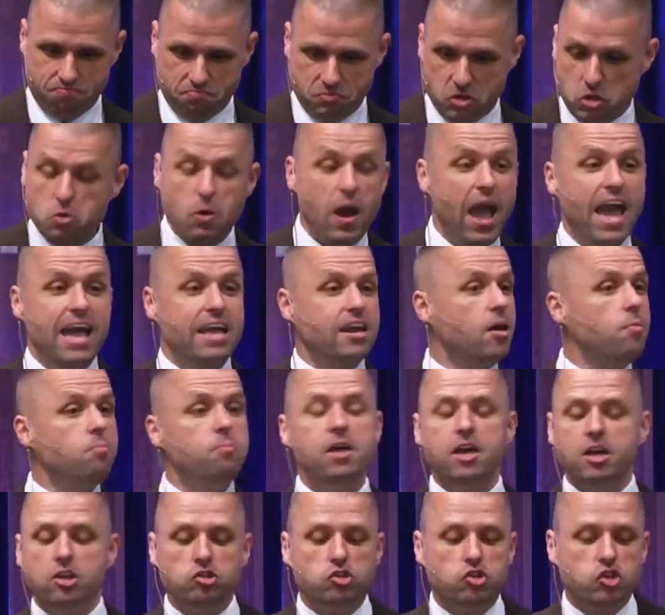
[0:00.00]
You hate him
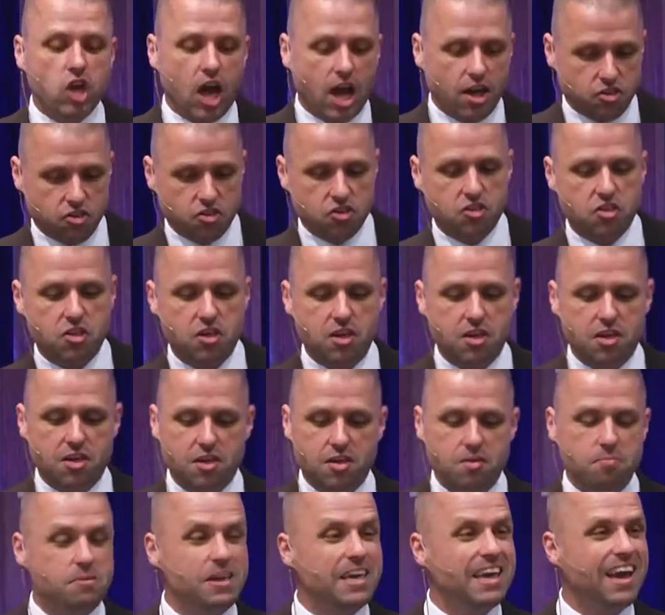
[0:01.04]
just
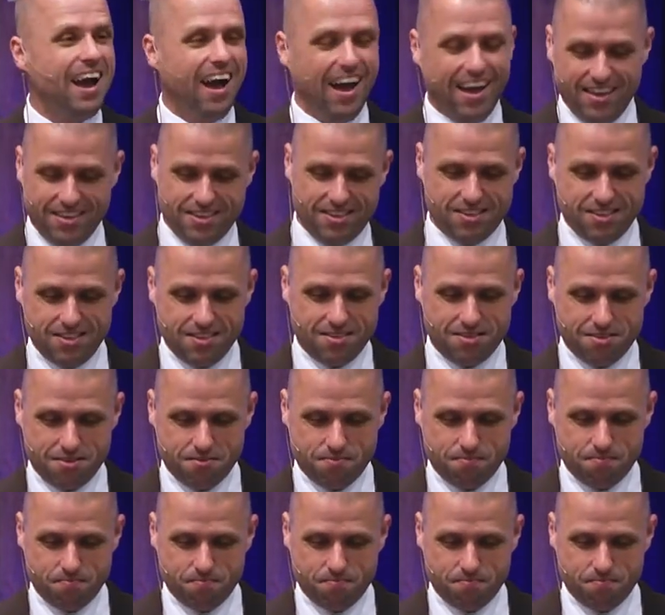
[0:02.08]
because."